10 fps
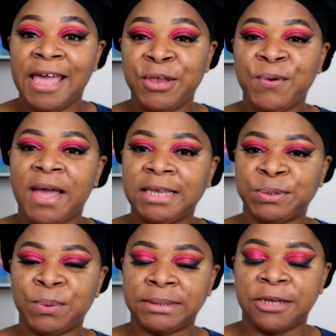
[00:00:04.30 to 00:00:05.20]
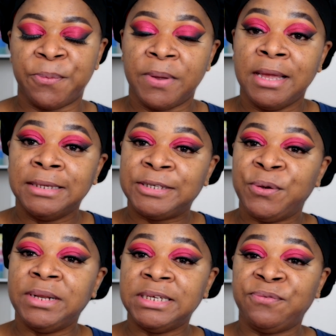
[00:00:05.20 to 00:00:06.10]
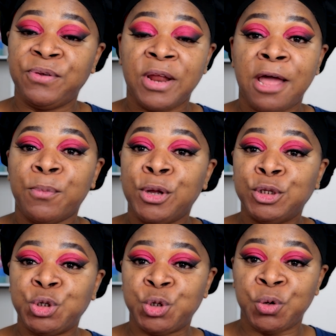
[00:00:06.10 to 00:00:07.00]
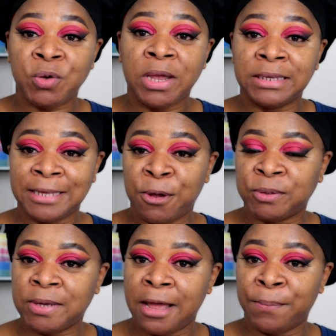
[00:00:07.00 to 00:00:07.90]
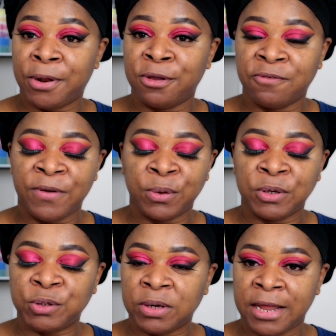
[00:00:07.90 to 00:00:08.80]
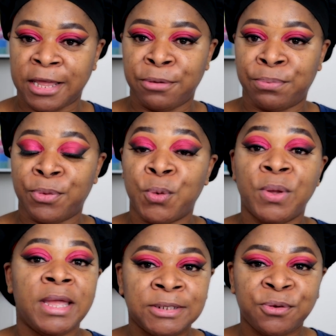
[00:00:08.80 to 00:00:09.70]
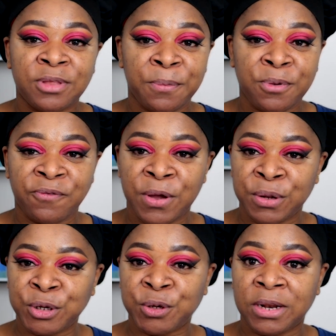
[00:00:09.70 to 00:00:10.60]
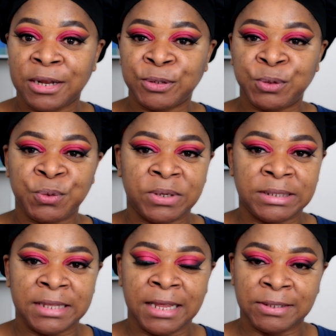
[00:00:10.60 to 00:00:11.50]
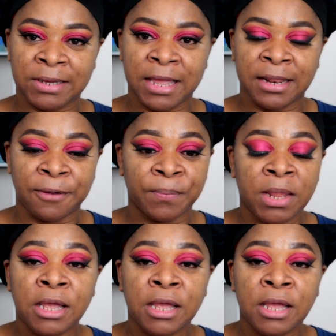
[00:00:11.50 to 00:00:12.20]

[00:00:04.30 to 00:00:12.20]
Hey you guys, what's up? So in this video I'm going to show you guys how to apply your foundation like a pro. So grab your foundation, let us do this thing together.